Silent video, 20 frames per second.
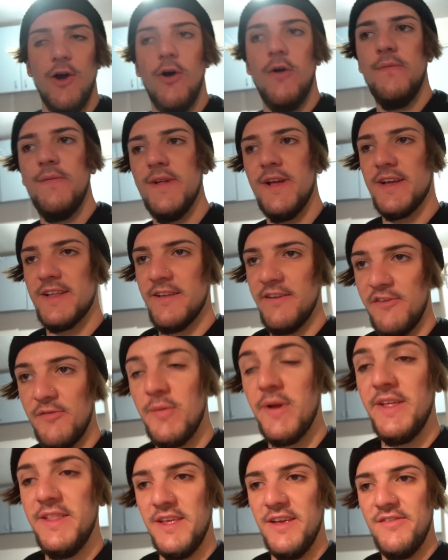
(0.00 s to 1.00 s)
Hopefully I can
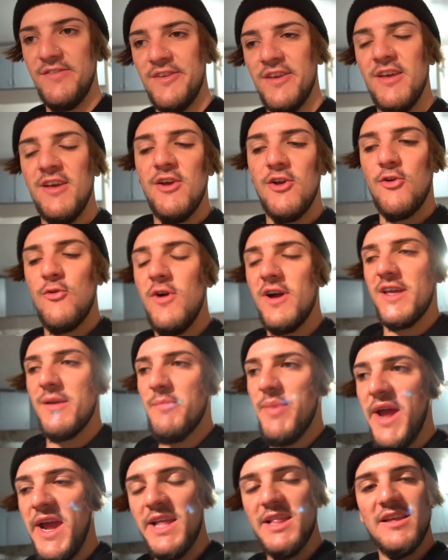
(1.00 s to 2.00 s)
explain this quick
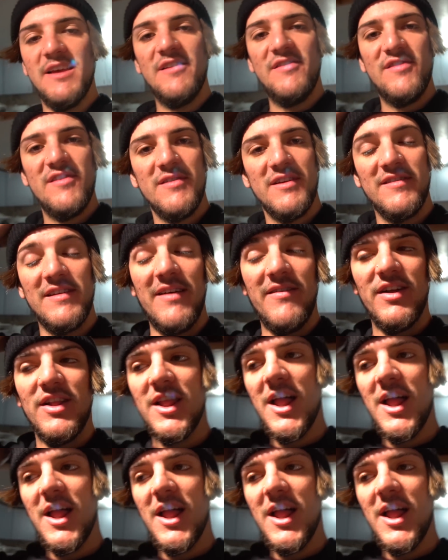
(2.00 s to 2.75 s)
and painless because I have a